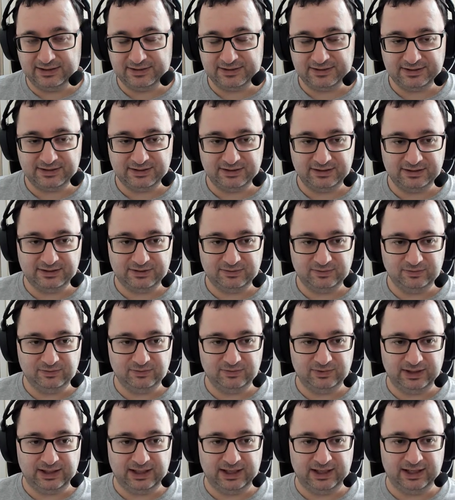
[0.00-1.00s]
and
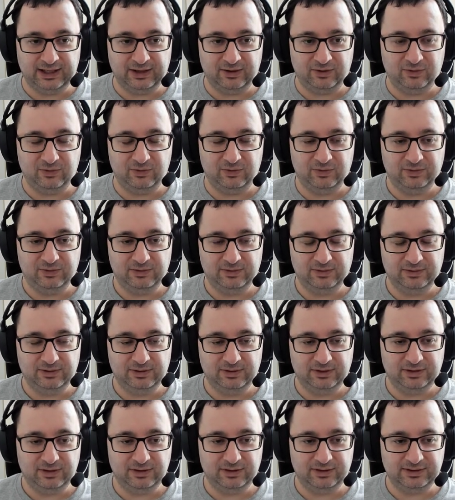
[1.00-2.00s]
how
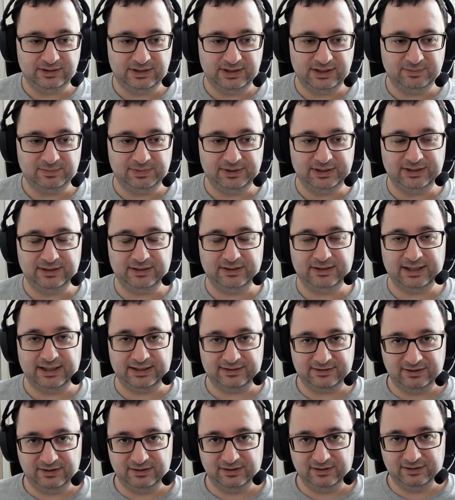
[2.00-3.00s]
deeply that
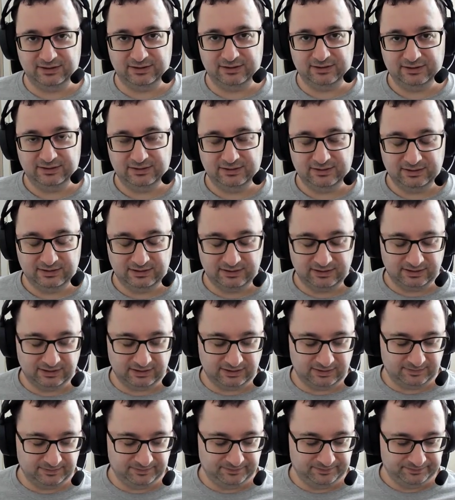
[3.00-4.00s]
can
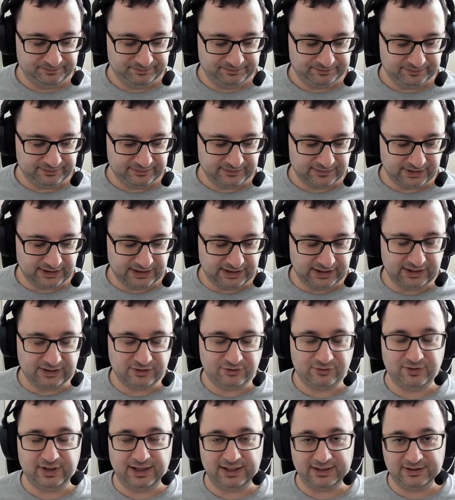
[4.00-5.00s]

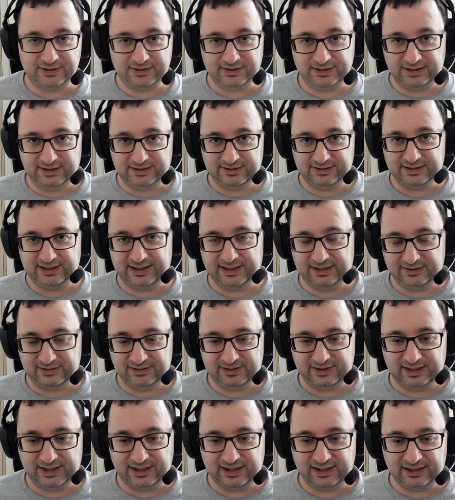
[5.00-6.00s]
interact inside
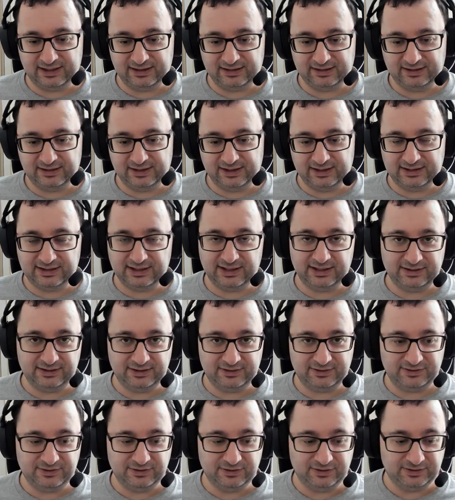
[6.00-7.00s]
their data
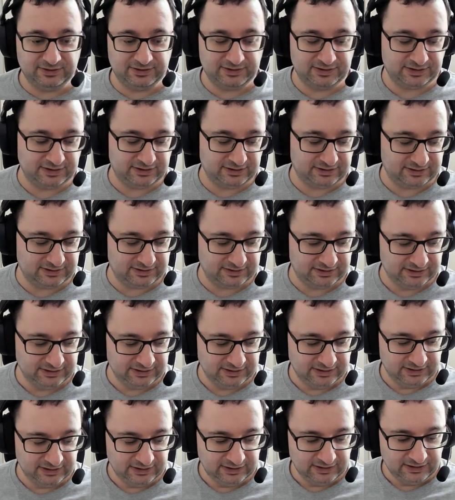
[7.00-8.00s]
stores, and
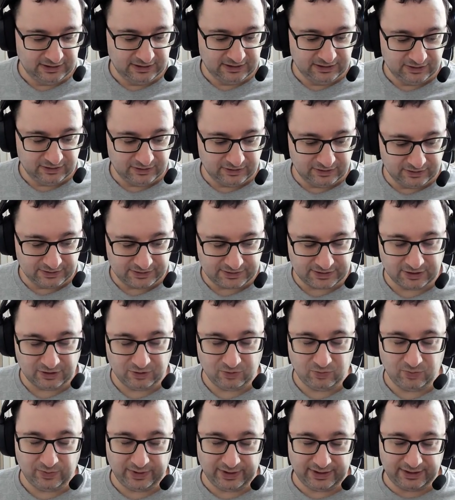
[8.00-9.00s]
also
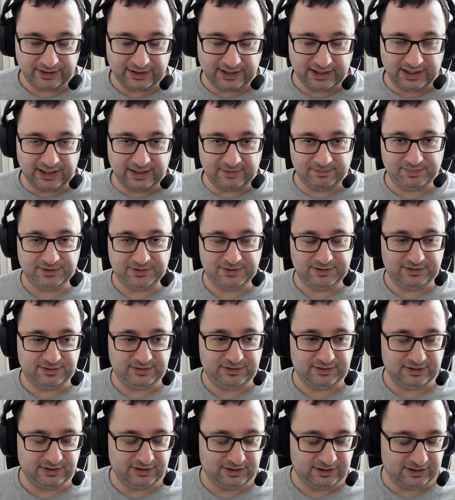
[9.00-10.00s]
with apps
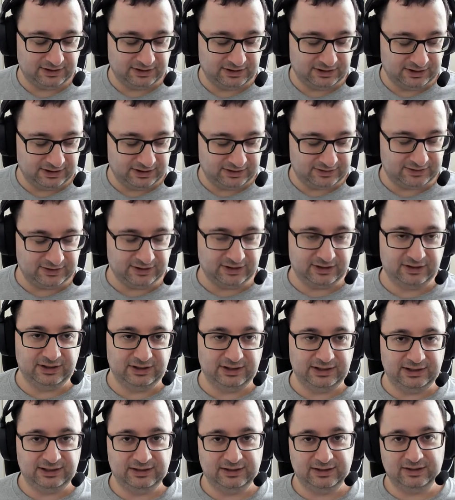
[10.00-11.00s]
externally,
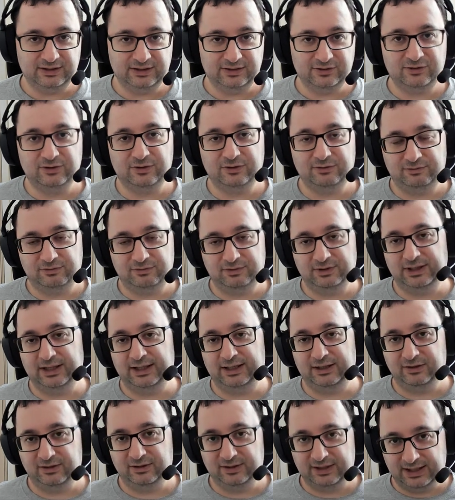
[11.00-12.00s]
and you're relying
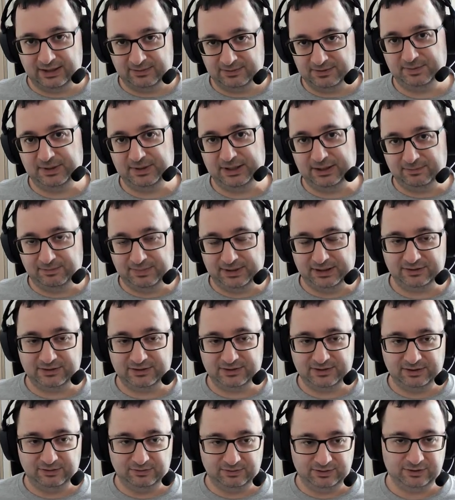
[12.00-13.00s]
on apps being built
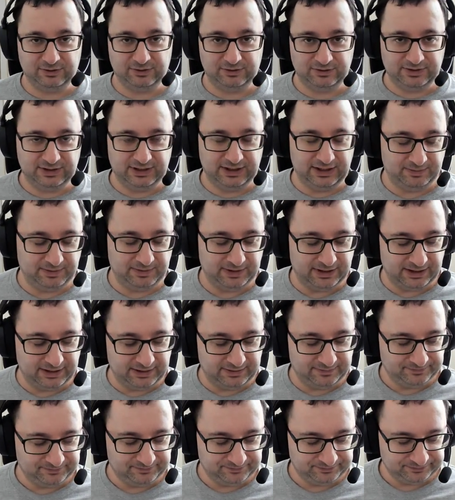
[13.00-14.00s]
that will talk to the API,
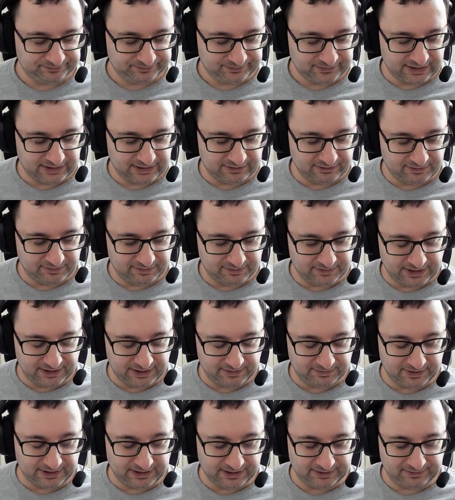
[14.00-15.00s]
their API.